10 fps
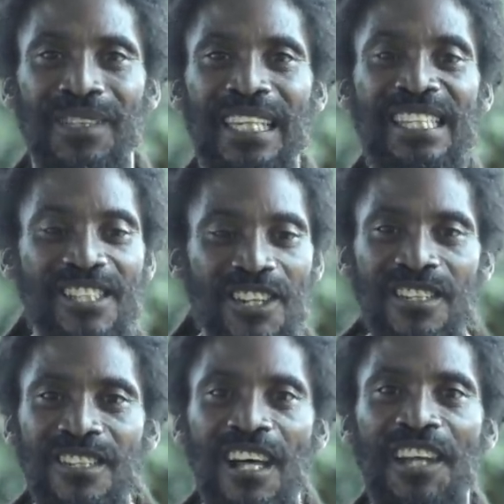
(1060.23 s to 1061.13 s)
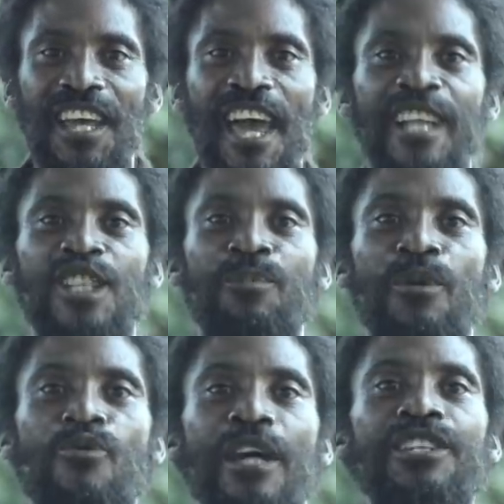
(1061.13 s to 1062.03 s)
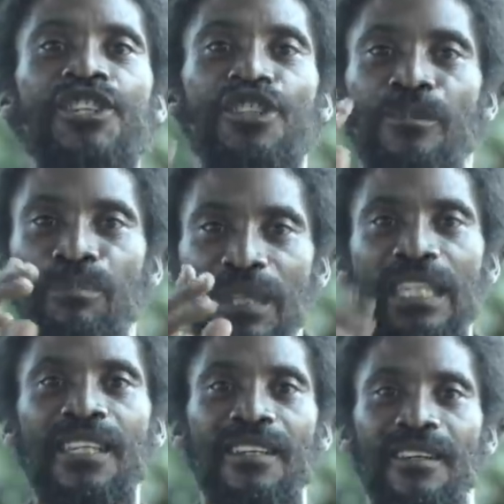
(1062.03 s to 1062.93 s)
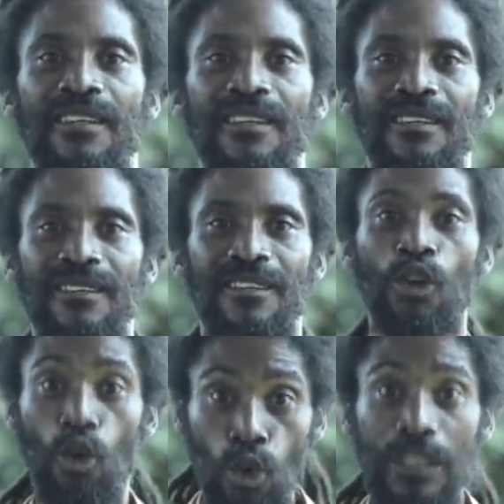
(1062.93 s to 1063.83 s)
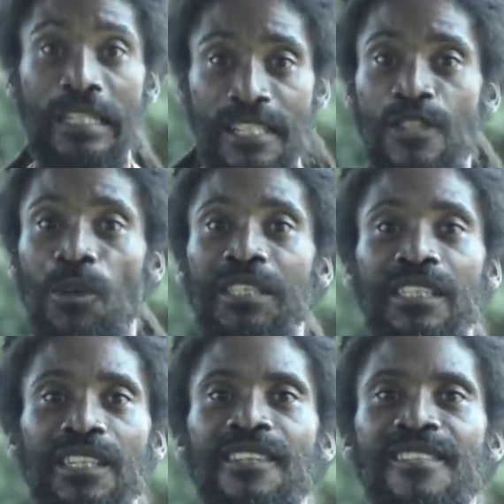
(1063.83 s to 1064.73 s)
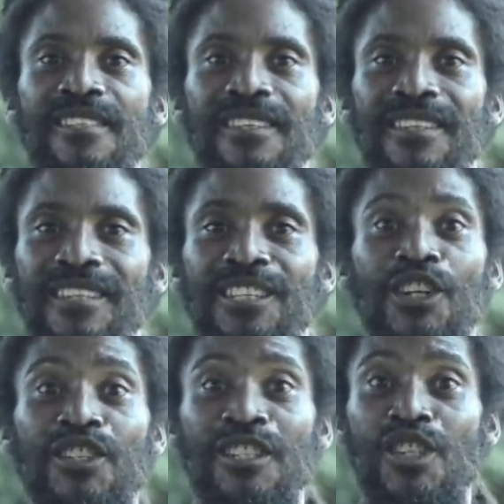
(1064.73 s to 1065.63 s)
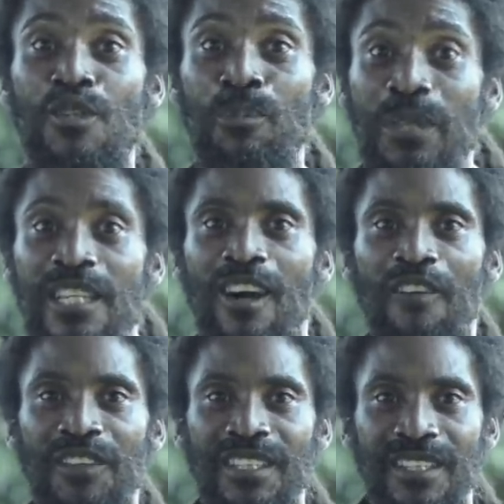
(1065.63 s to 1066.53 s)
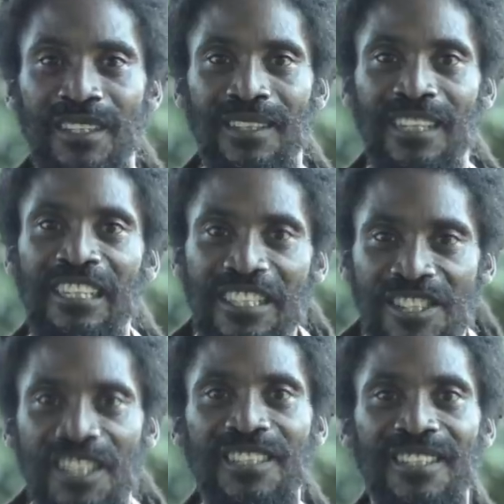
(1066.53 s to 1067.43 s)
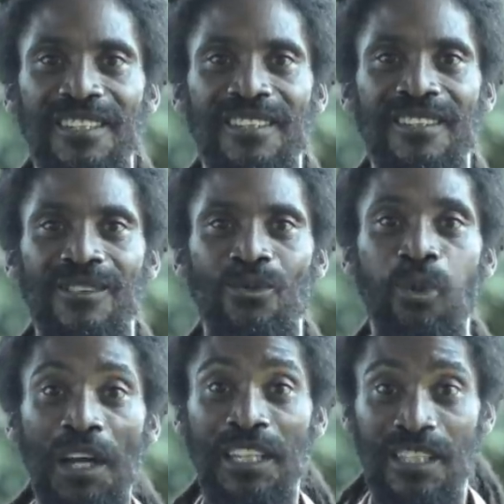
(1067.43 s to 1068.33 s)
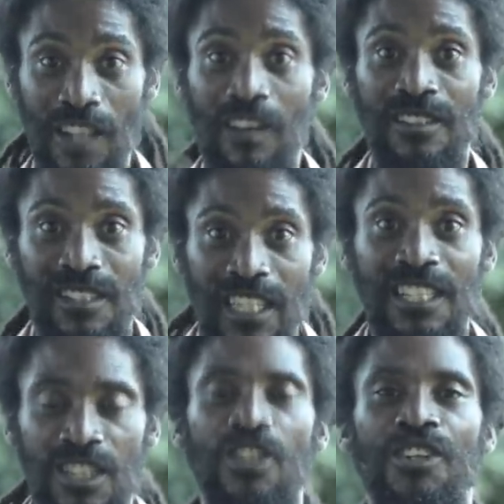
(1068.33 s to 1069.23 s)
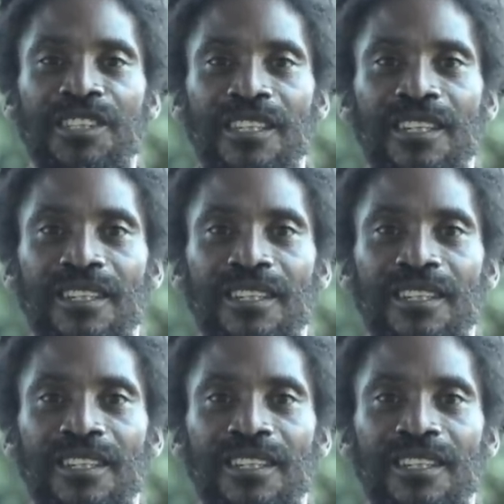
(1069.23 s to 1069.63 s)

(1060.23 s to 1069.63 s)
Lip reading: He's just an experiential being. Goodness is what he is. He doesn't speak of it. He is it. What he does is good.